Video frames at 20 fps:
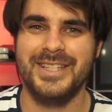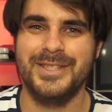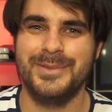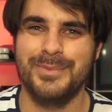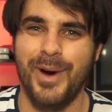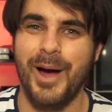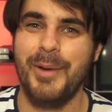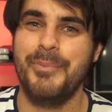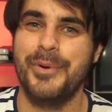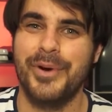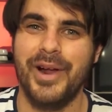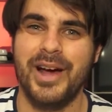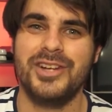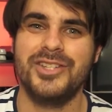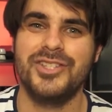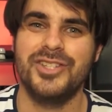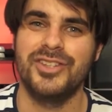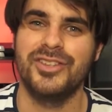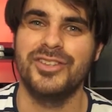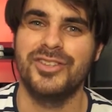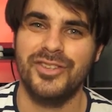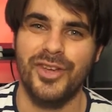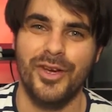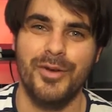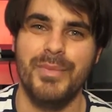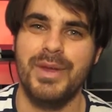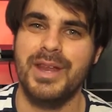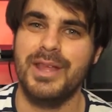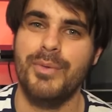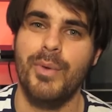my production in so
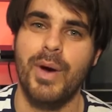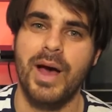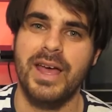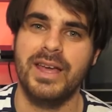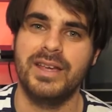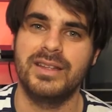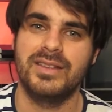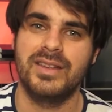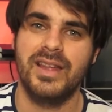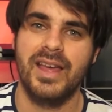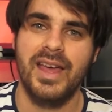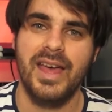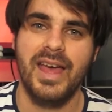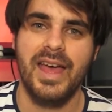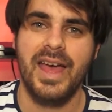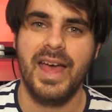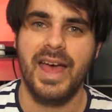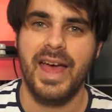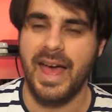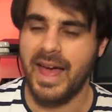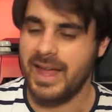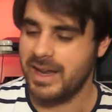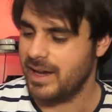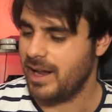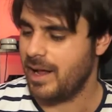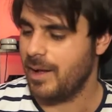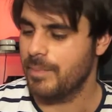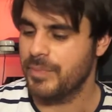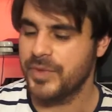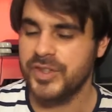many ways.
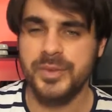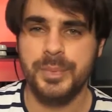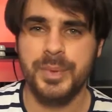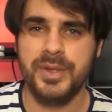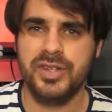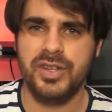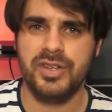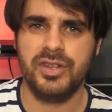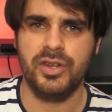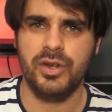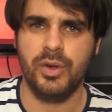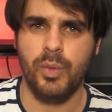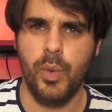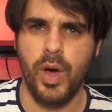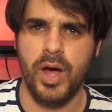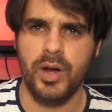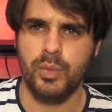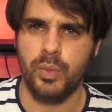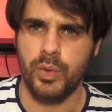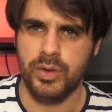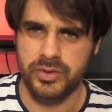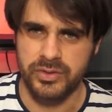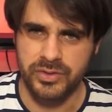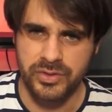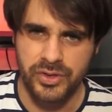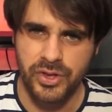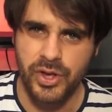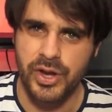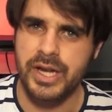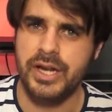And this particular one was
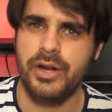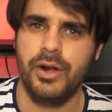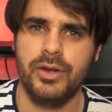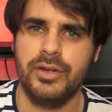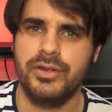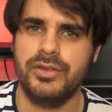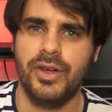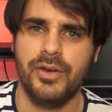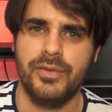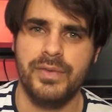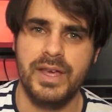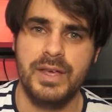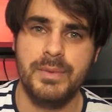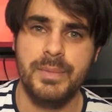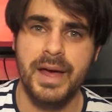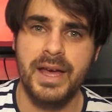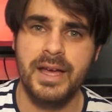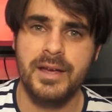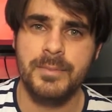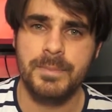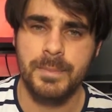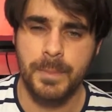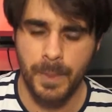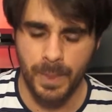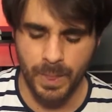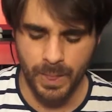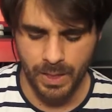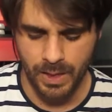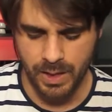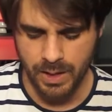$30 off eBay.
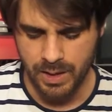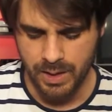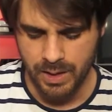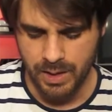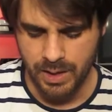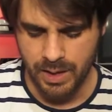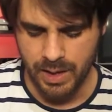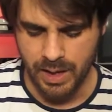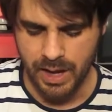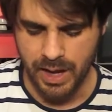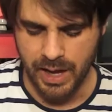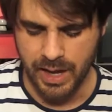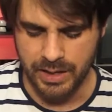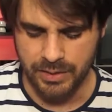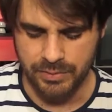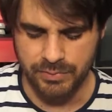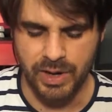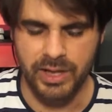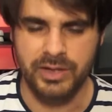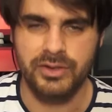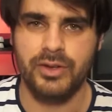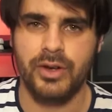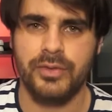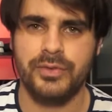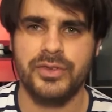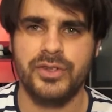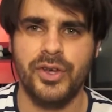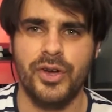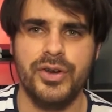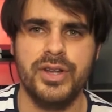It runs off
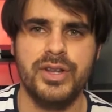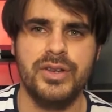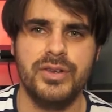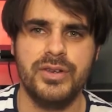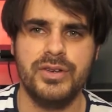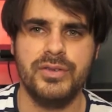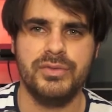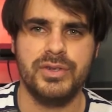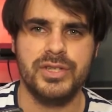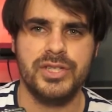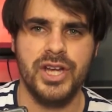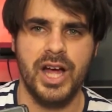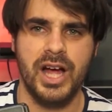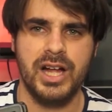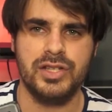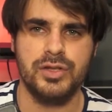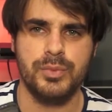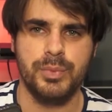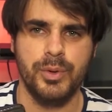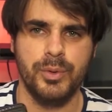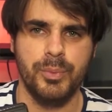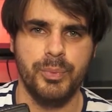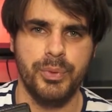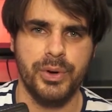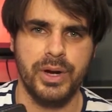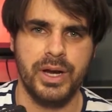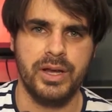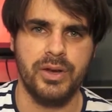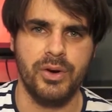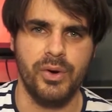Sony rechargeable
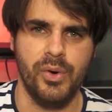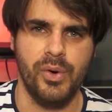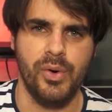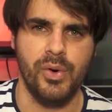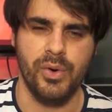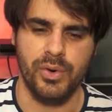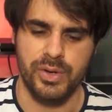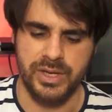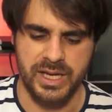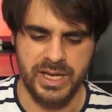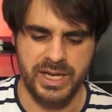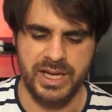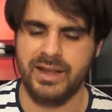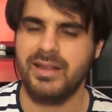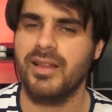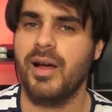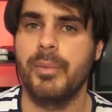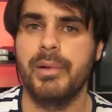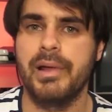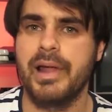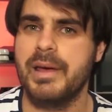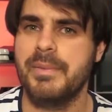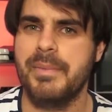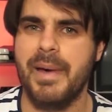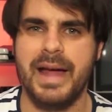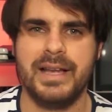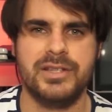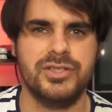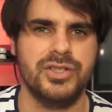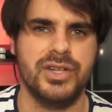brick, or you can get AA
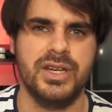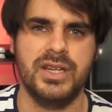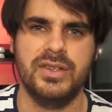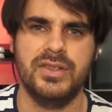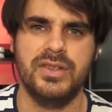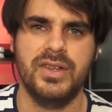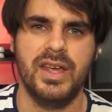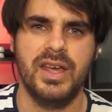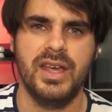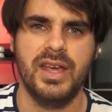batteries.